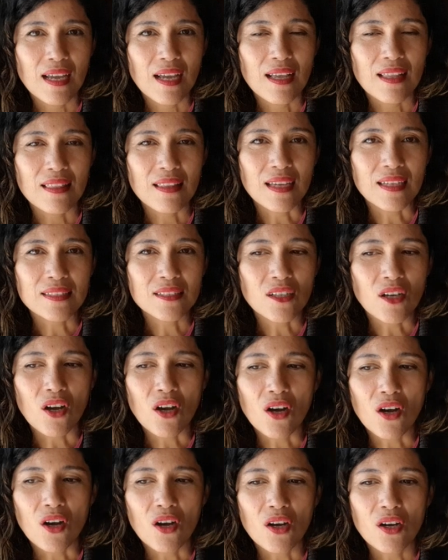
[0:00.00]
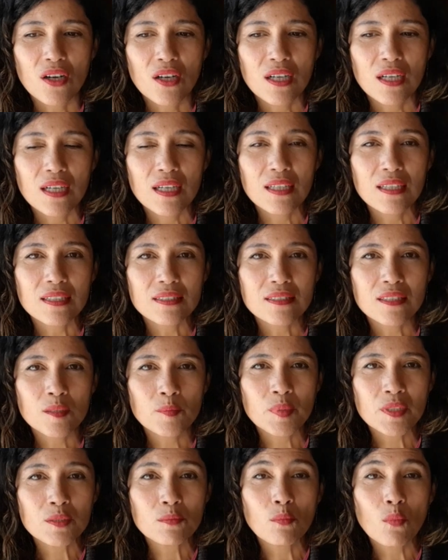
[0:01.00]
that are a little
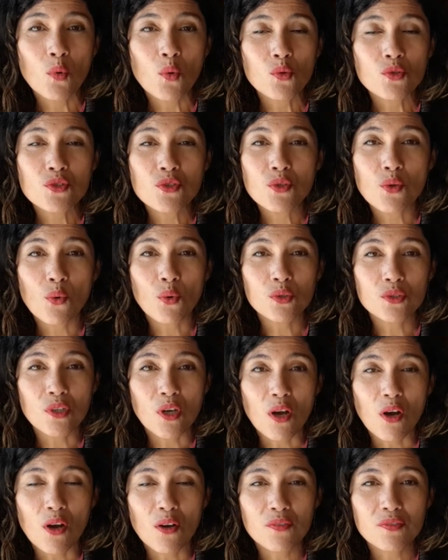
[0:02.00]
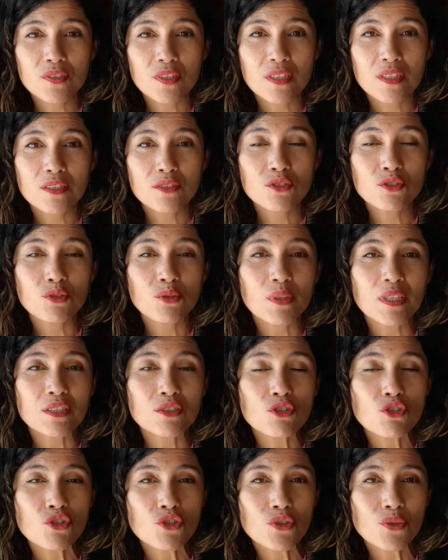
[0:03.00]
bit more sought after to
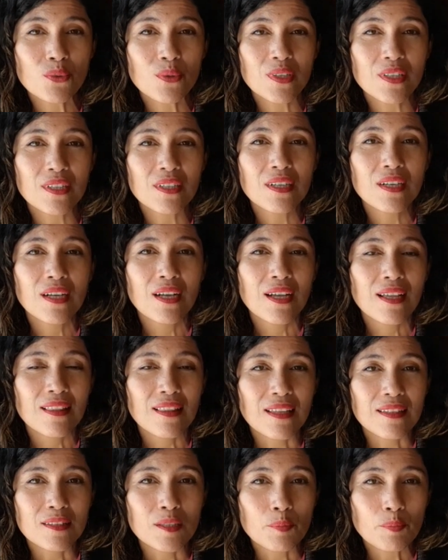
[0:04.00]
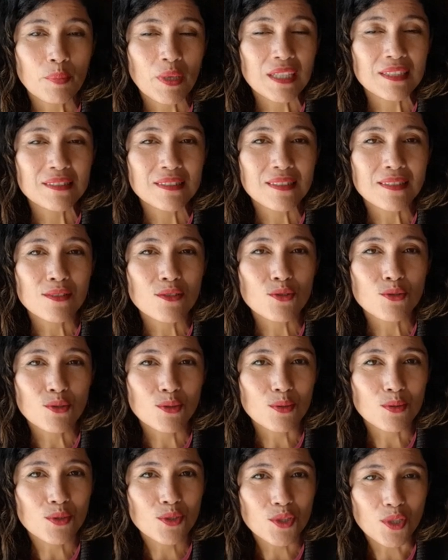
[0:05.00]
ensure that the patrons
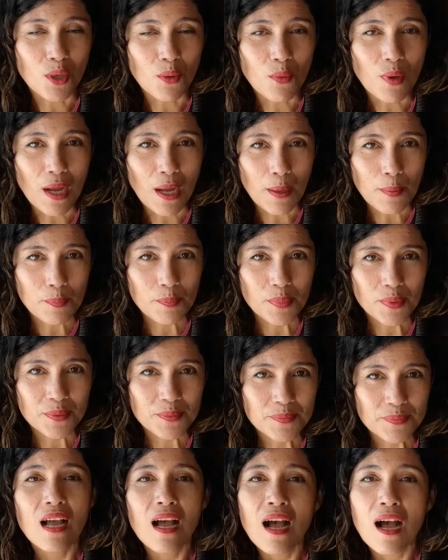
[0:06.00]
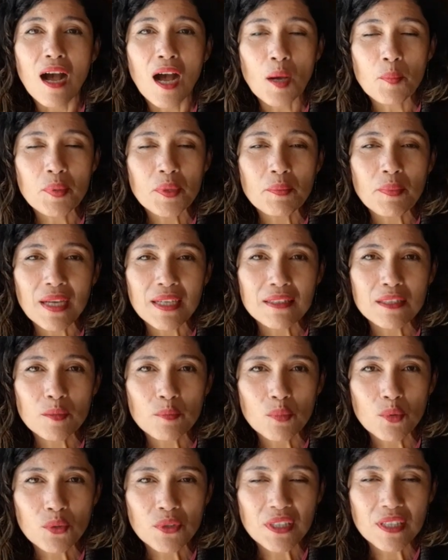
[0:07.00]
do show up. Hubby made the
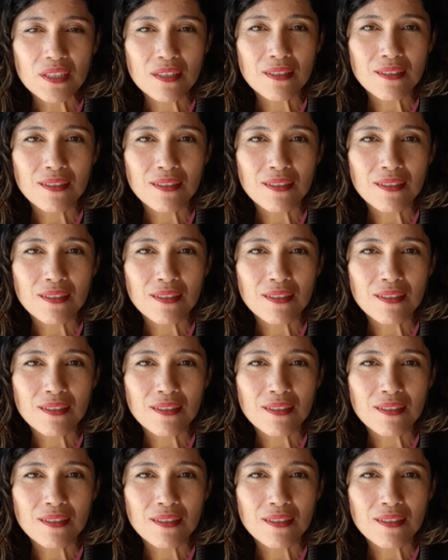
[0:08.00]
booking.